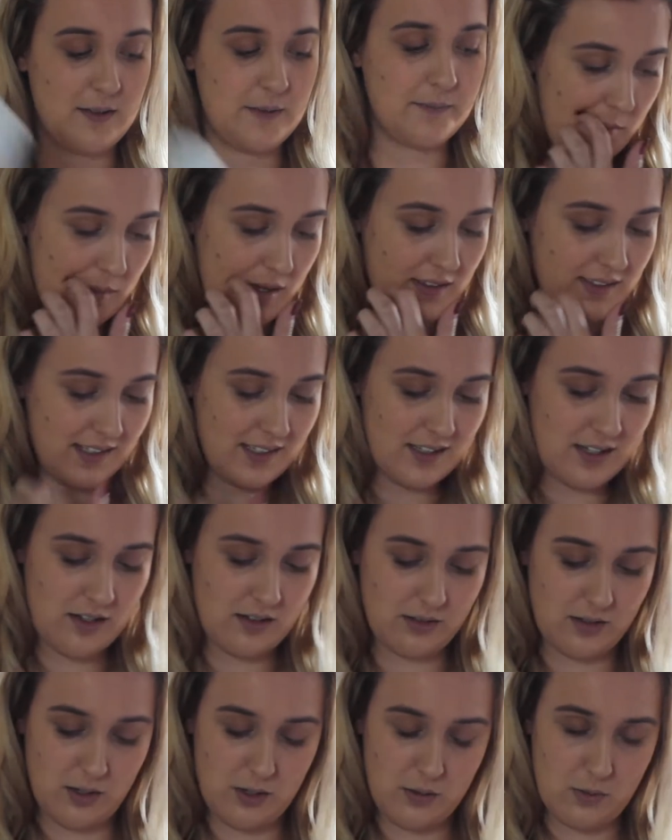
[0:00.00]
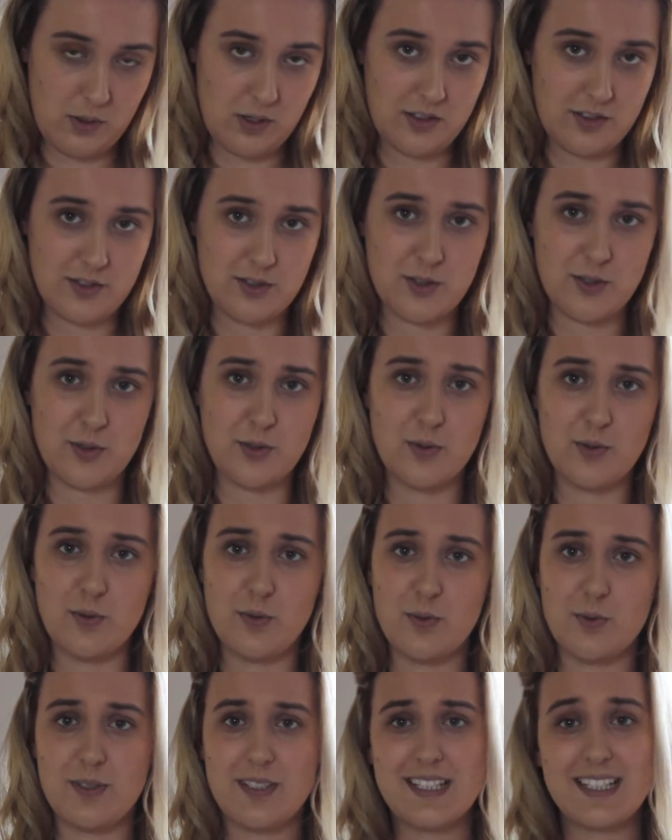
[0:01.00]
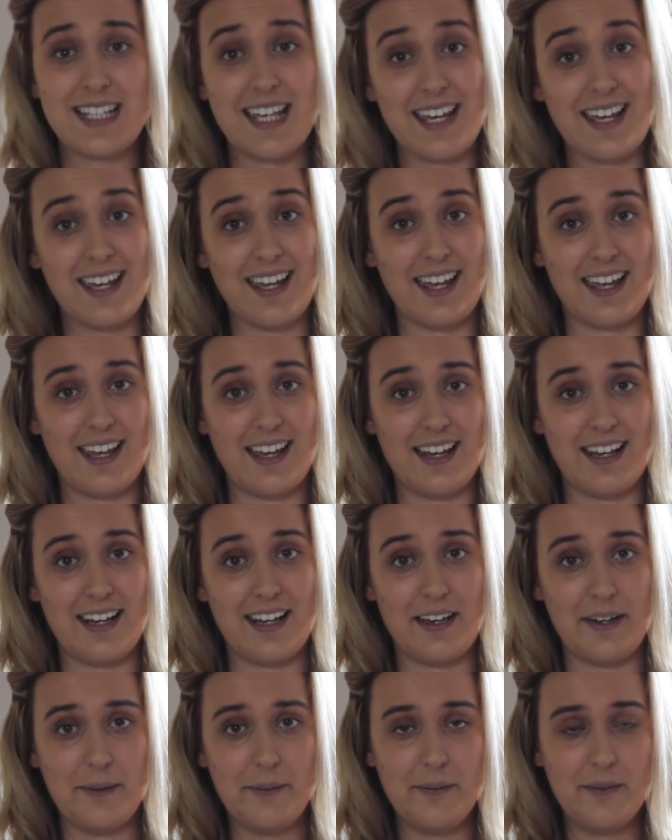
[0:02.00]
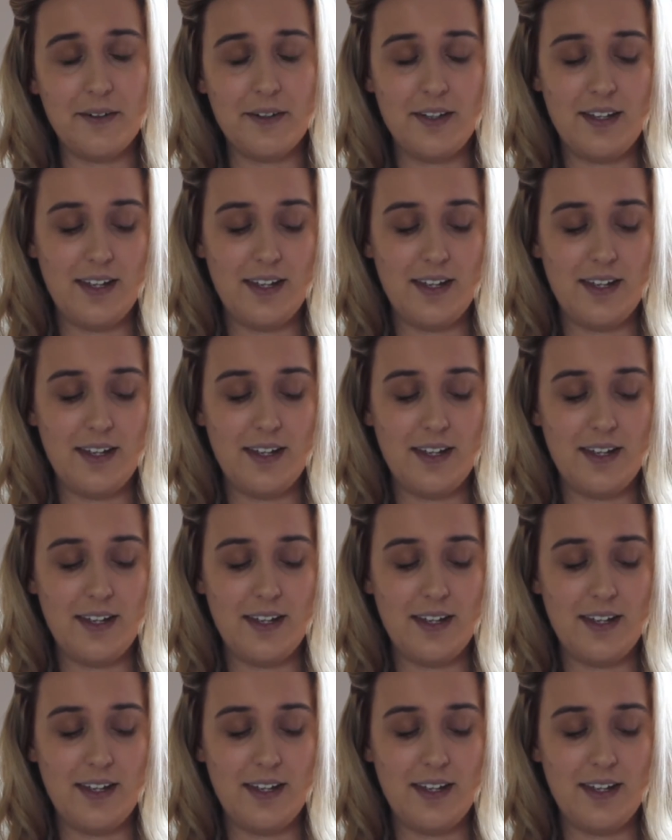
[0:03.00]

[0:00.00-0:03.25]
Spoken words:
I think I'll go on to skincare now,